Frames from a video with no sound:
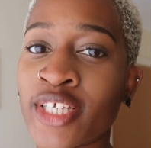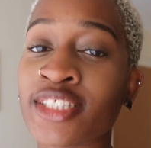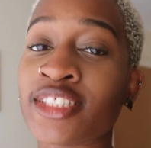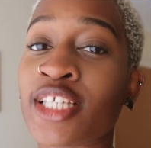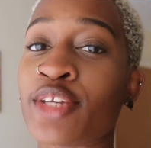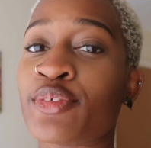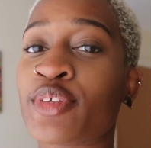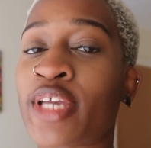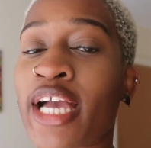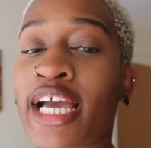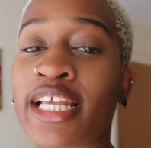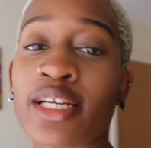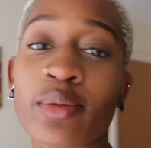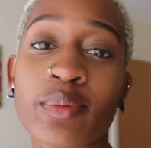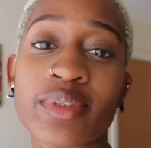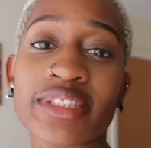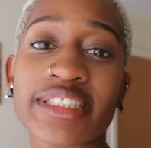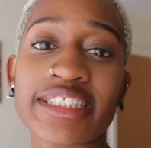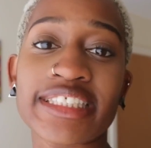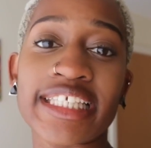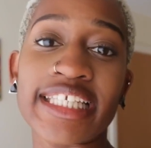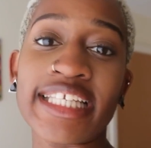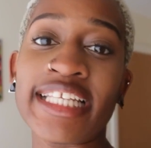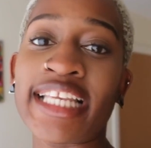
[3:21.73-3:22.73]
So if you kind of
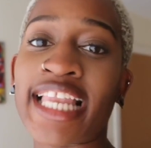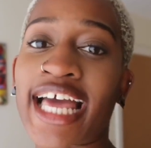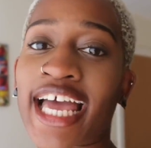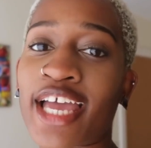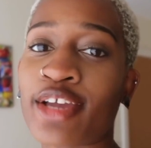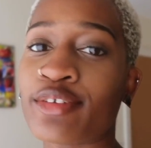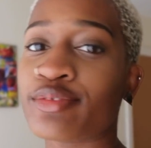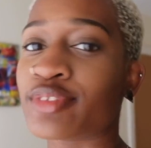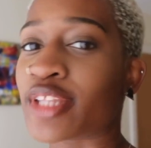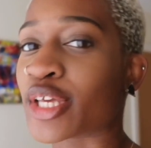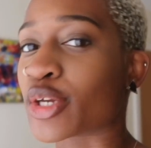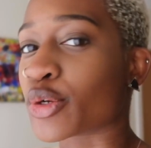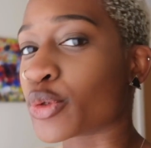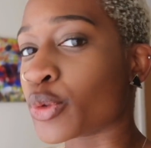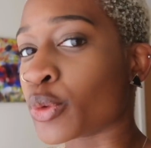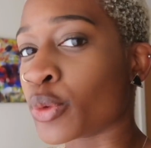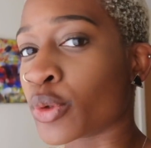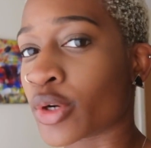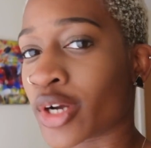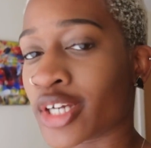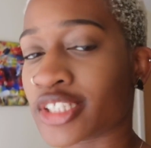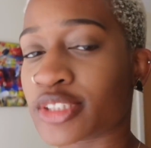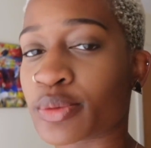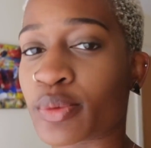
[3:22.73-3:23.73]
want city life, then
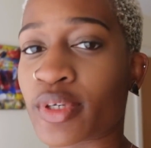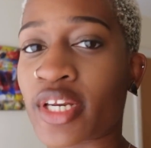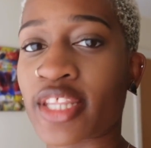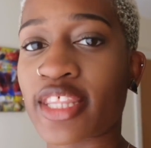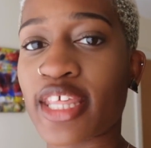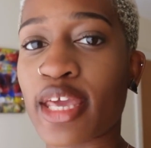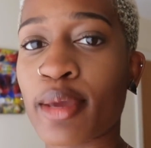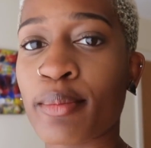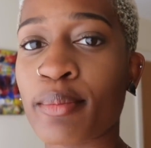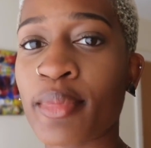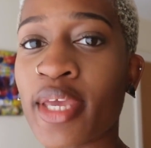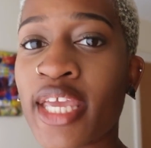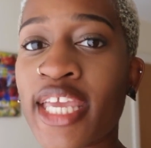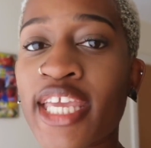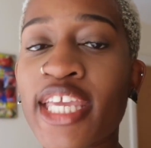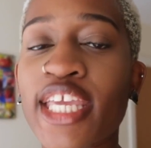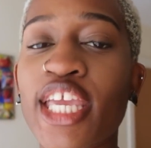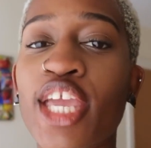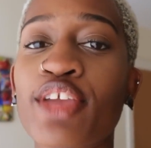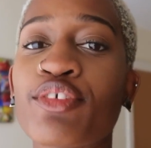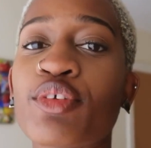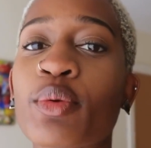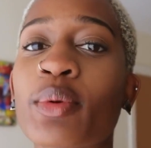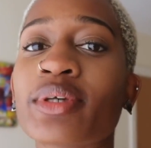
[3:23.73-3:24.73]
cool, go to one of them.
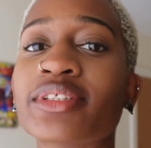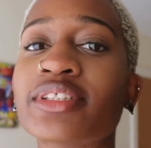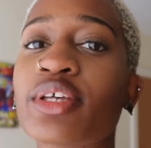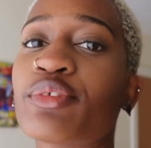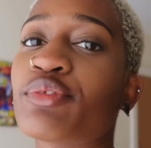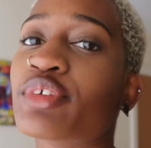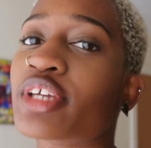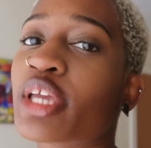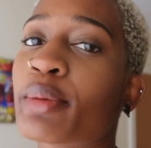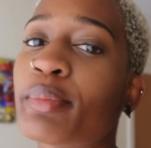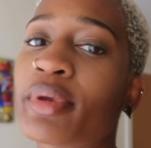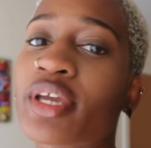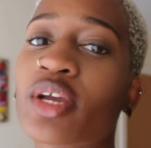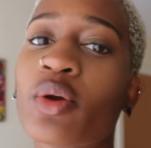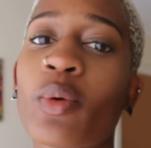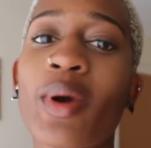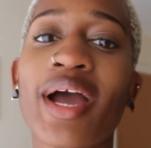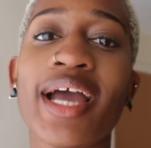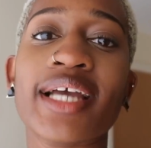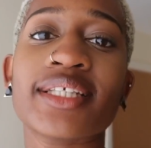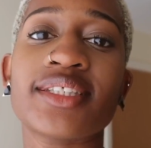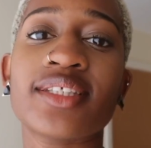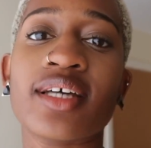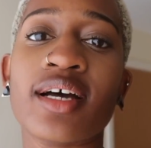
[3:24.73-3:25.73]
If you want something a bit
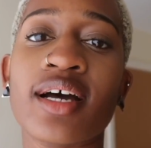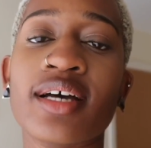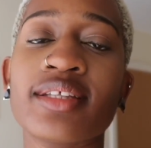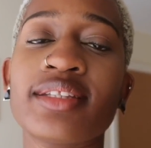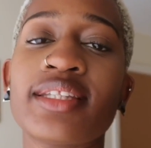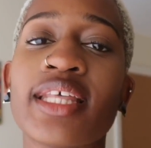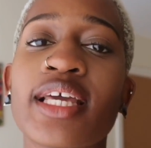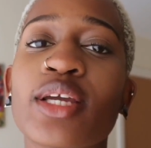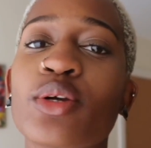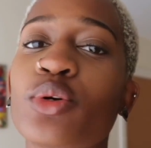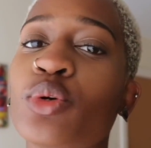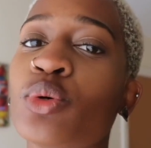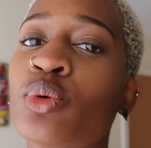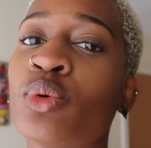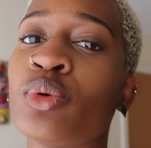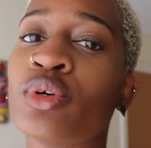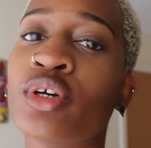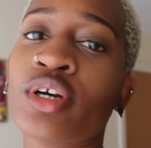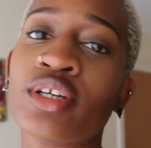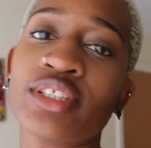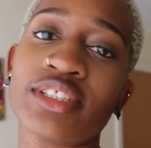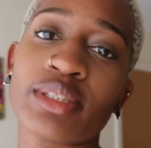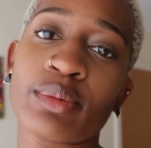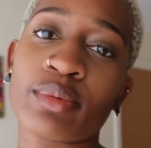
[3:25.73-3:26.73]
quieter, then cool,
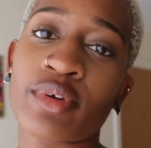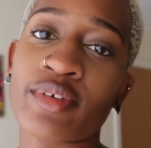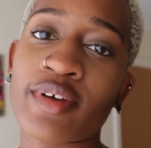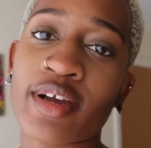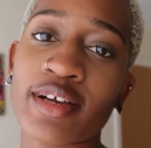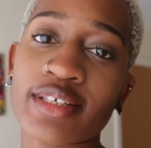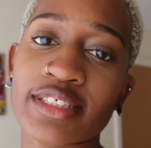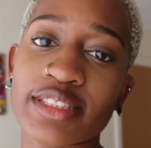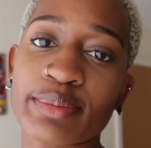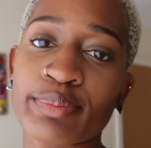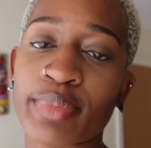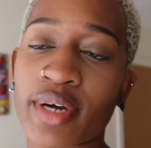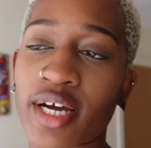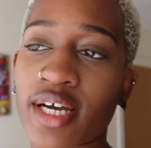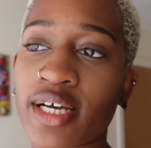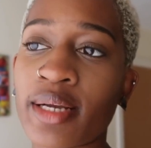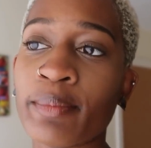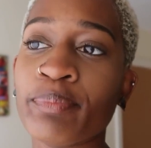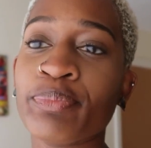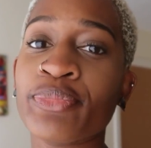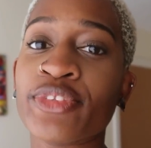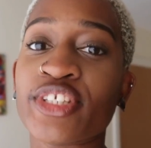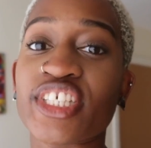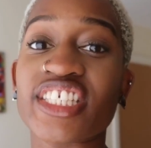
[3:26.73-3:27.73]
go somewhere else.
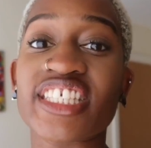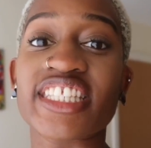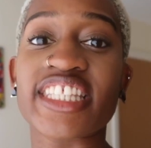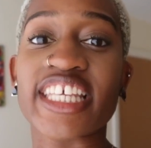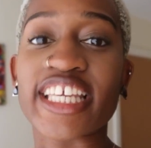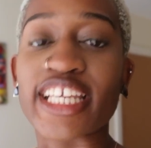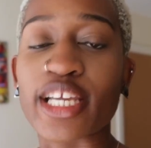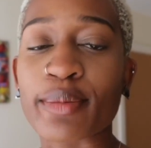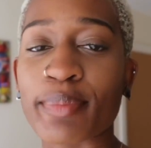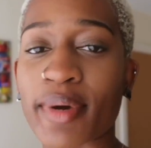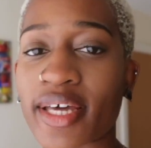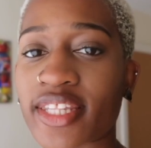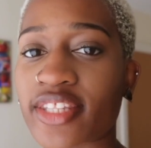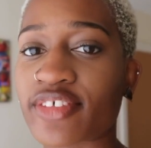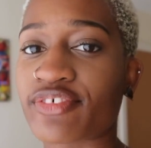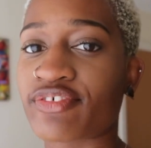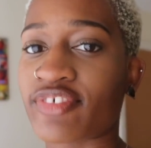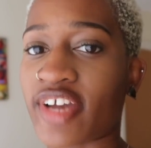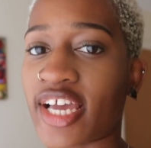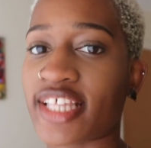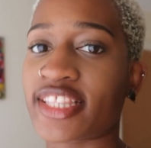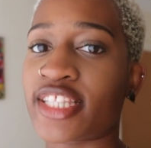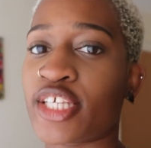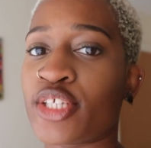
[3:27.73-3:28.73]
But just think about the
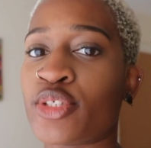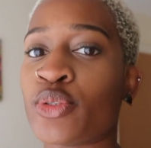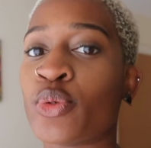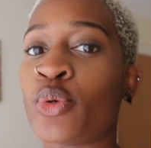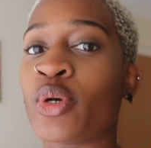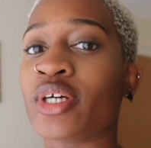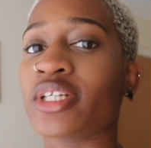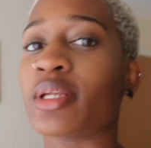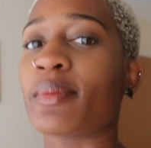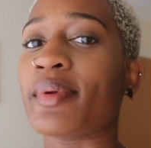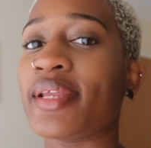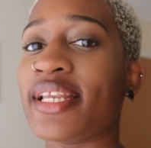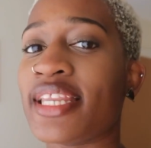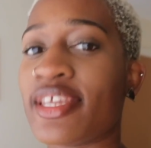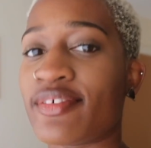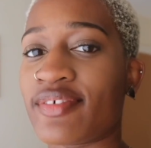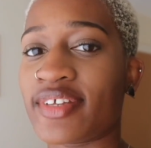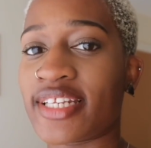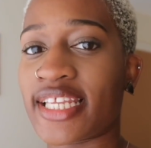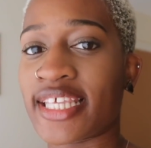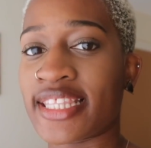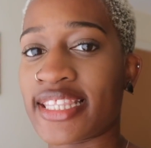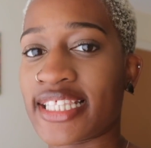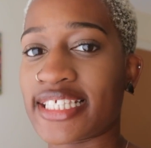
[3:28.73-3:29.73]
fact that you're going to be
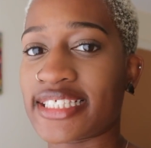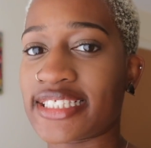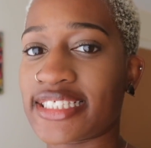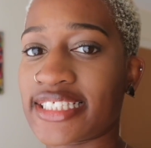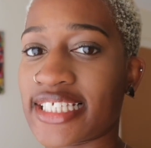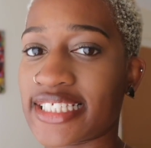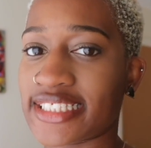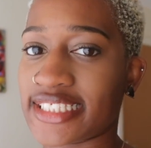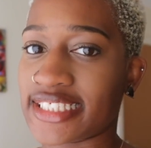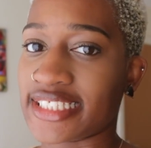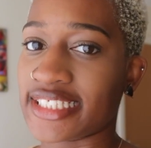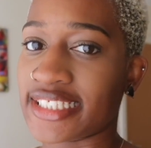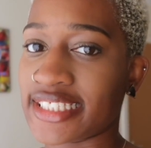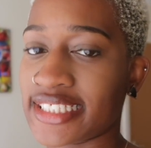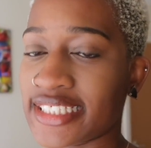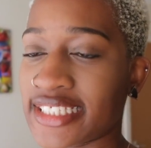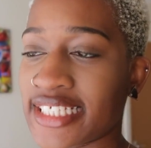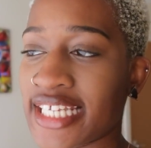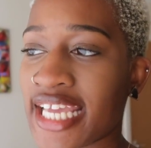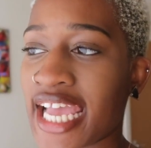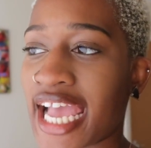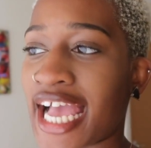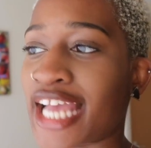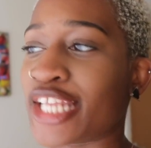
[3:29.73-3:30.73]
living in this city,
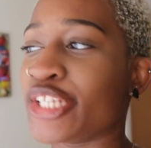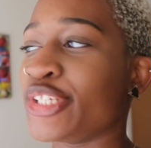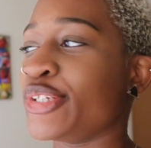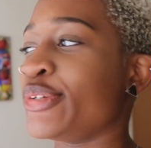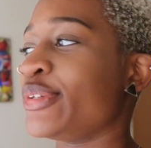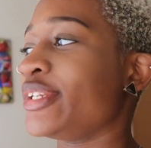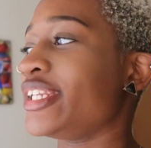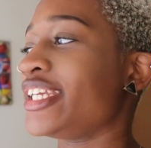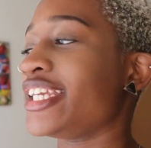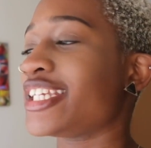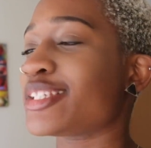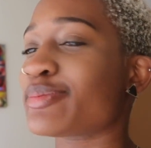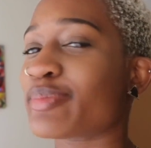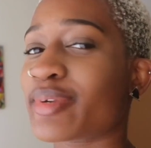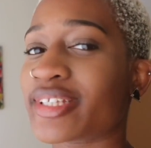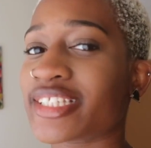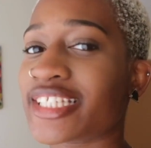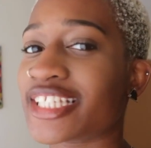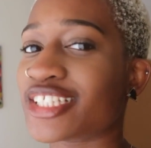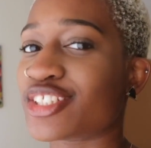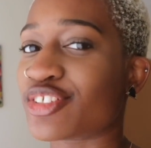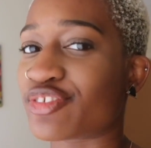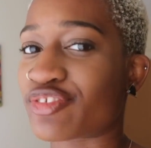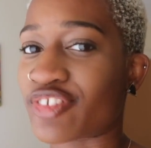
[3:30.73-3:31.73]
and uni is
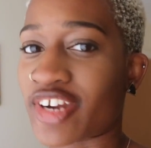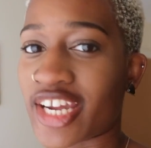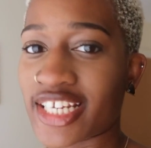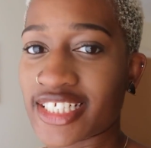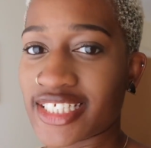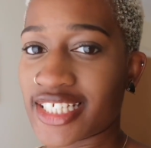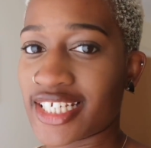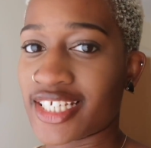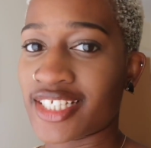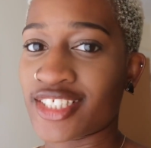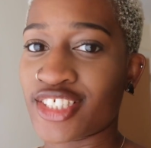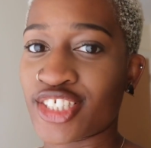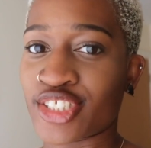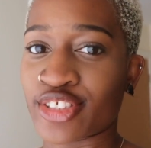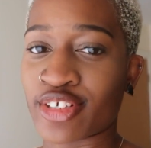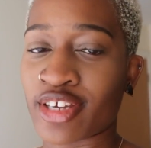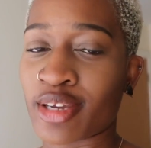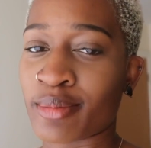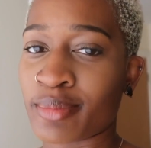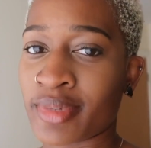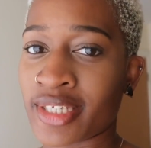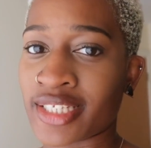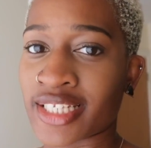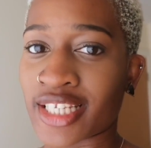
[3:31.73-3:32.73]
Monday to Friday, do you know
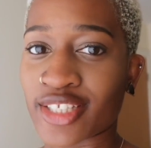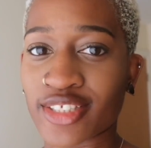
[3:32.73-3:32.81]
what I mean?